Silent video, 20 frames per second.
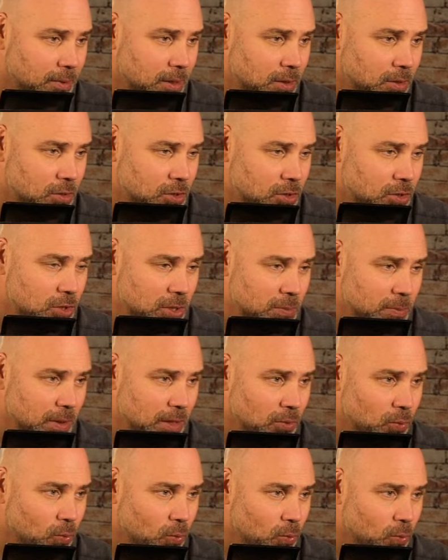Jimmy
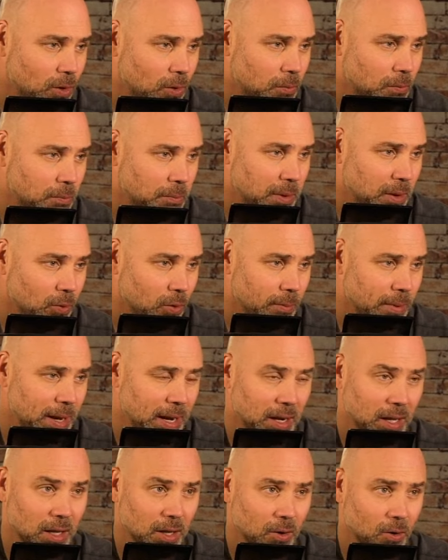Smith will be
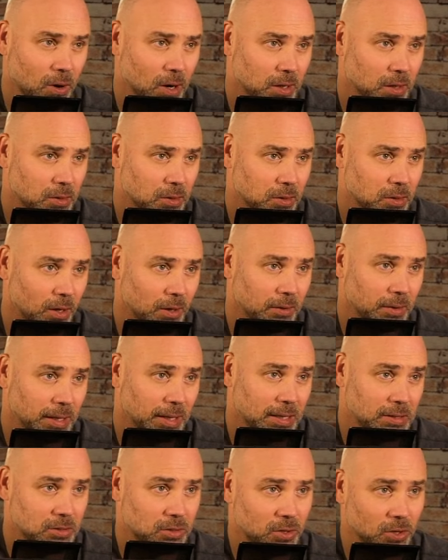remaining at Arkansas. And
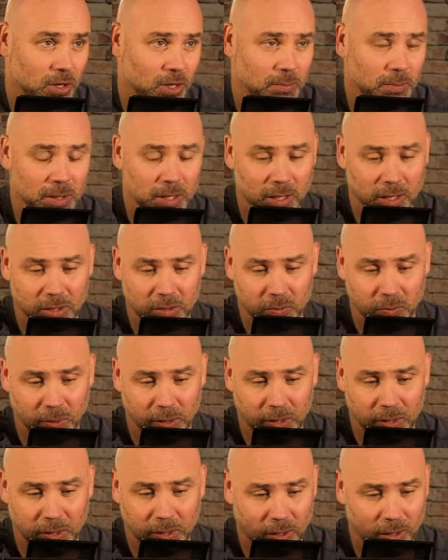that's good because
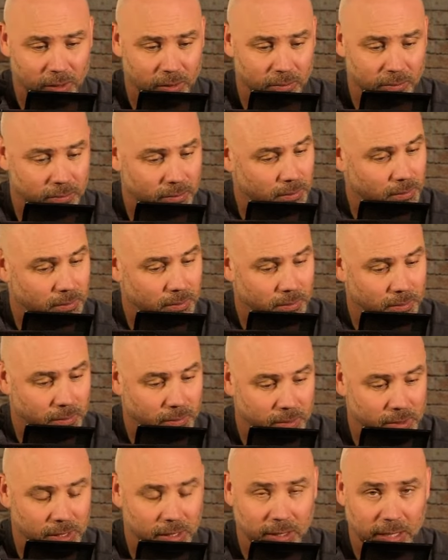we are
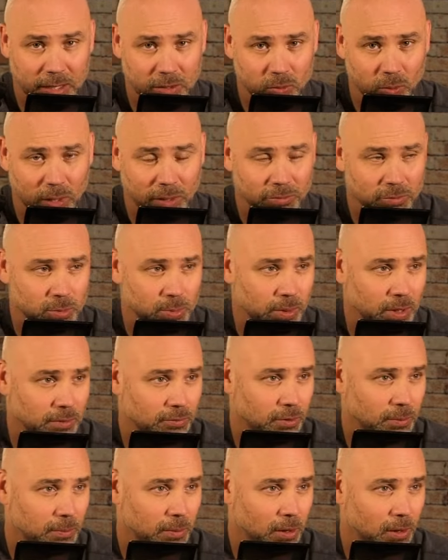10 days away from spring
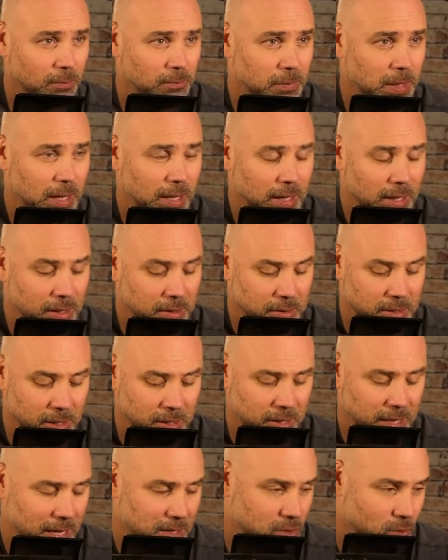football. 10
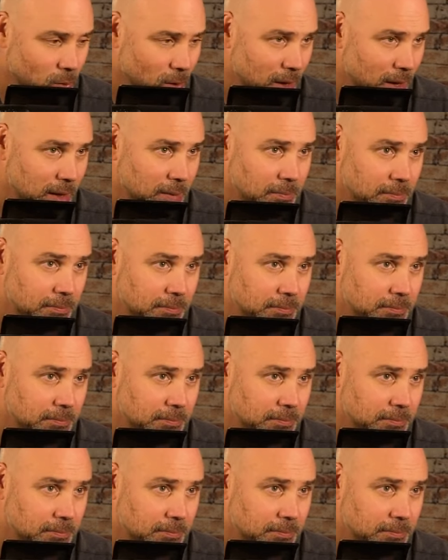days away.